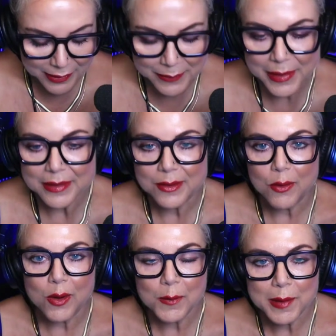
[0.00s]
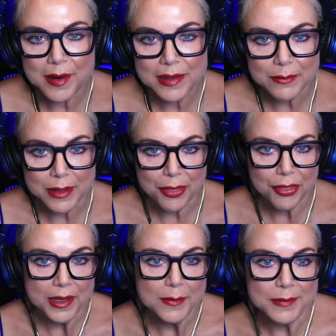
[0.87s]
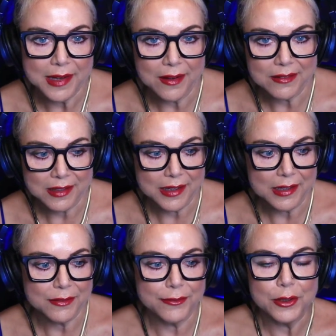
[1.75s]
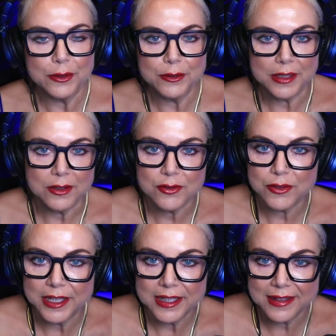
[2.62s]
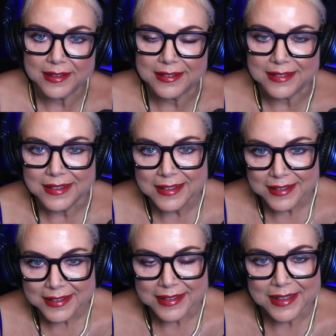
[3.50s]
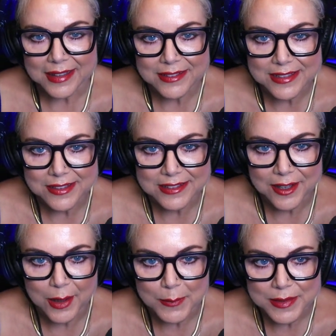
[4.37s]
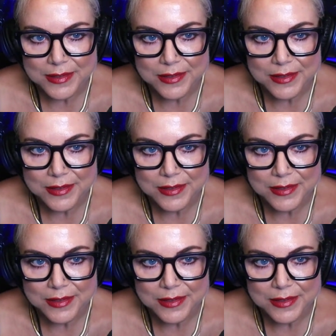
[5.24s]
We made it a whole party. We themed out like food and drink, and yeah, it was good times.